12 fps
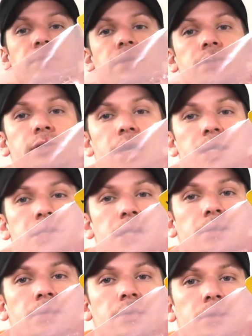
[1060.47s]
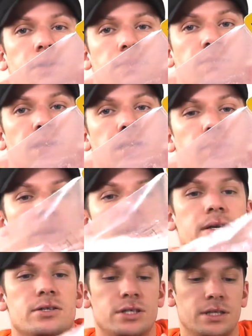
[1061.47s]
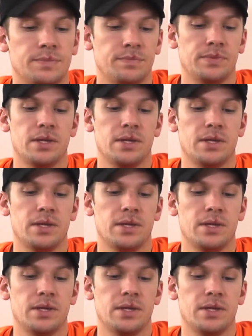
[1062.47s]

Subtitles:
Let you guys take a look at the packaging.